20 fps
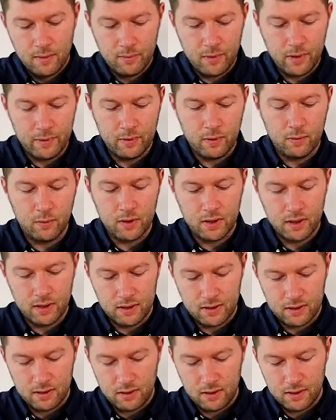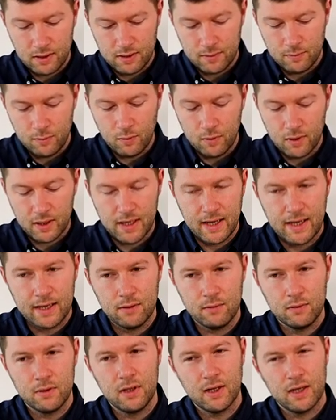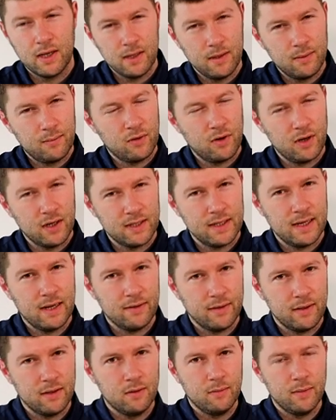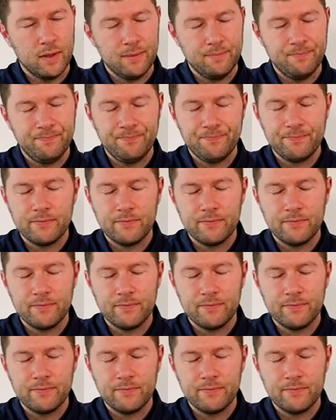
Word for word: people are wanting slightly smaller candles to get the price down a little bit.